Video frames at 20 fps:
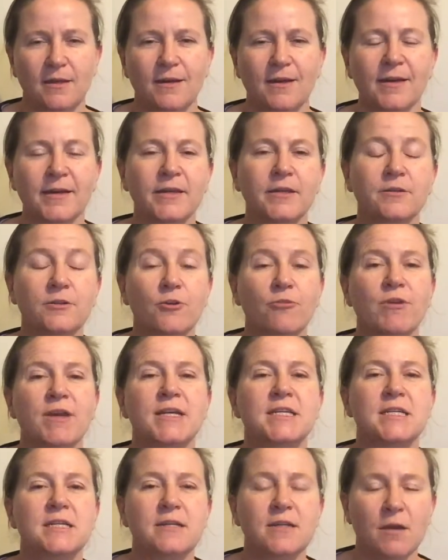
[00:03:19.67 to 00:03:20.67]
I can
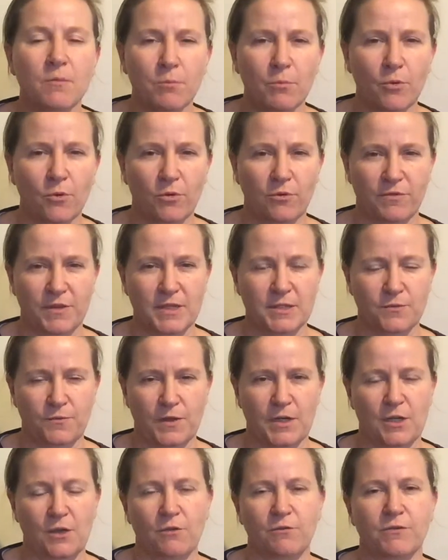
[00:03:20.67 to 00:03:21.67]
create a number of these
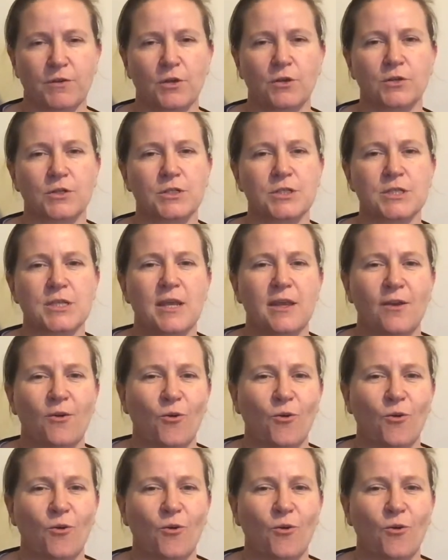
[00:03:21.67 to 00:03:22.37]
video vlogs